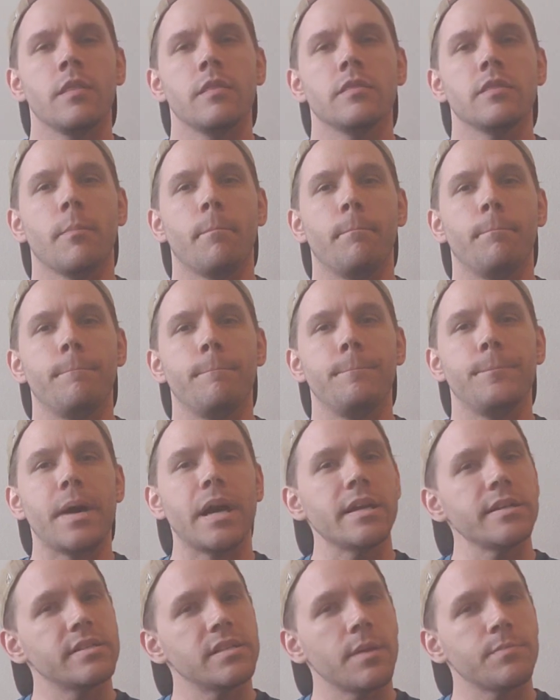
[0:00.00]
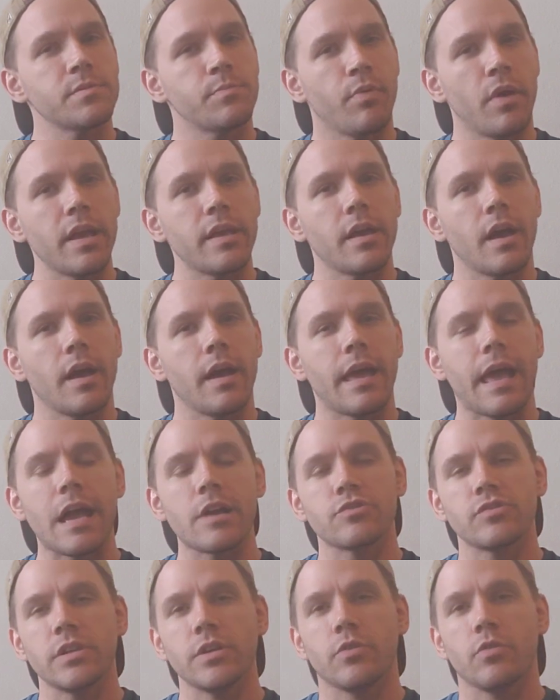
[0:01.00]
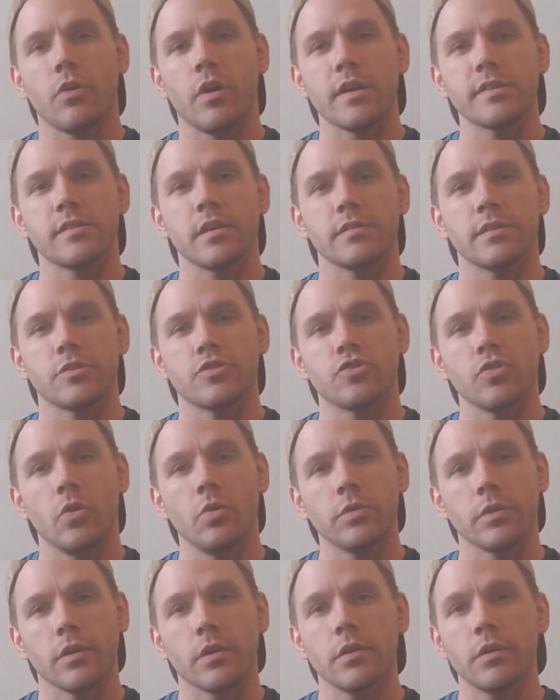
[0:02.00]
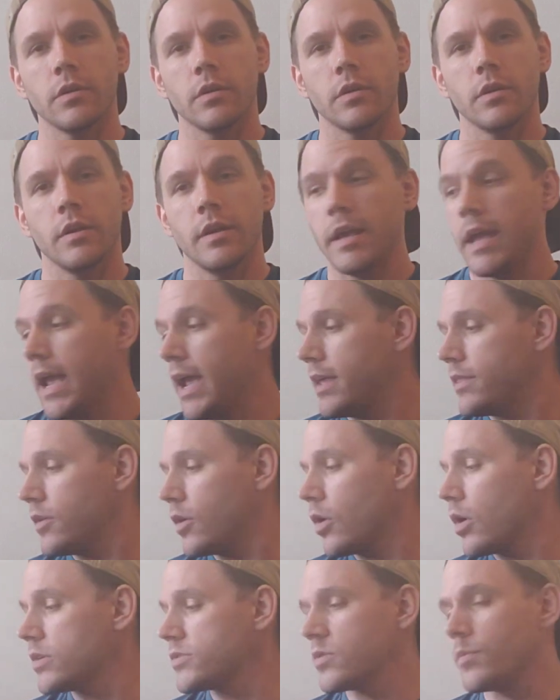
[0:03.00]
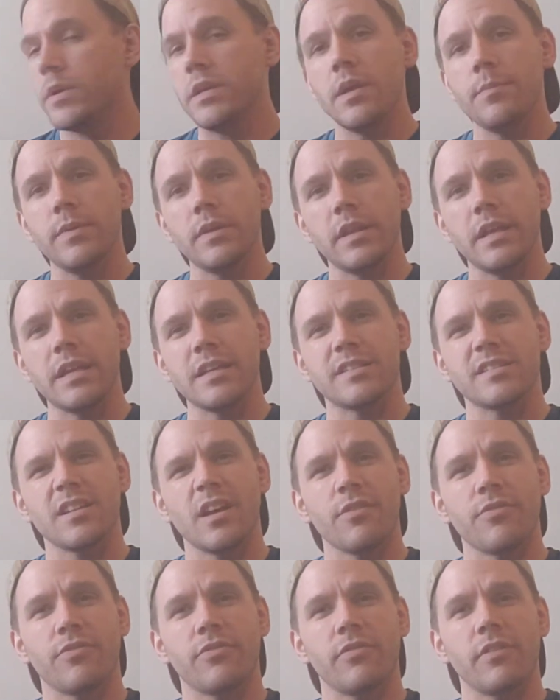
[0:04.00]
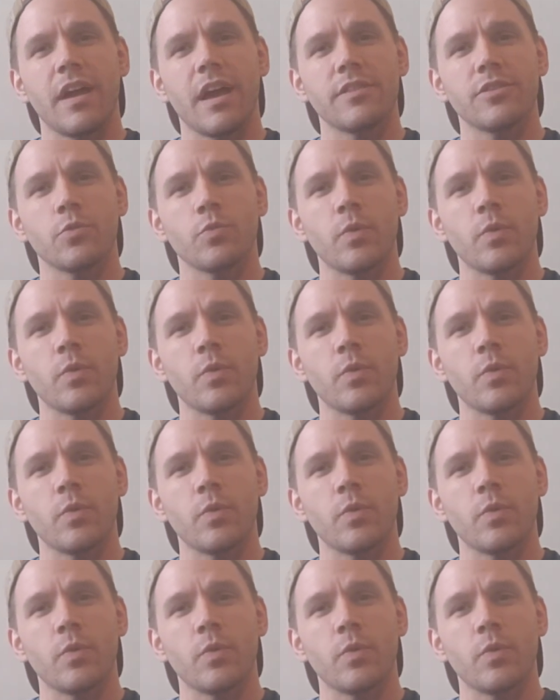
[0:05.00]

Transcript: the biceps brachii actually cross at the shoulder, and they're also manipulating stuff at the